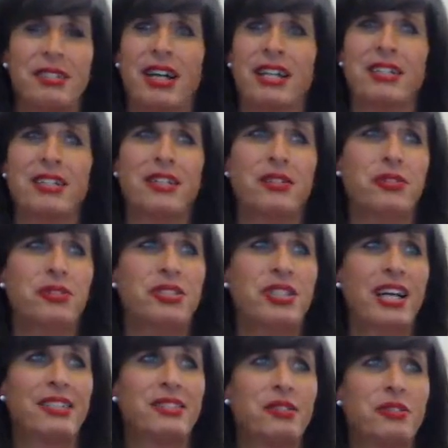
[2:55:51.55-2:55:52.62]
I don't know who she
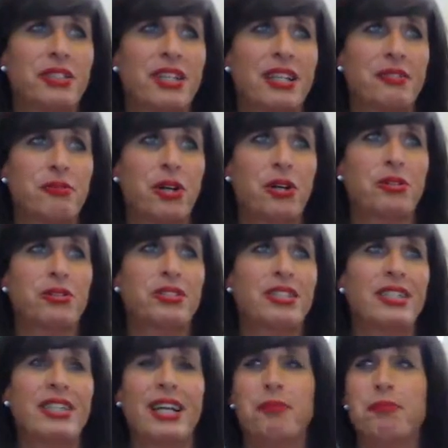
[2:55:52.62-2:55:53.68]
has. She was like
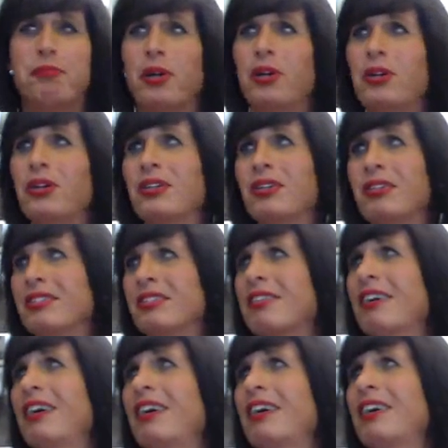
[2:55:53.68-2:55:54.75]
Rosie in that Bergs
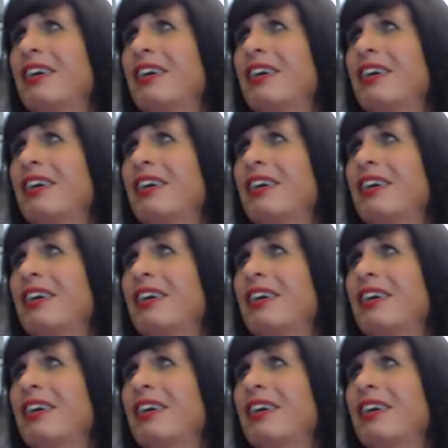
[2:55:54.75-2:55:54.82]
guy.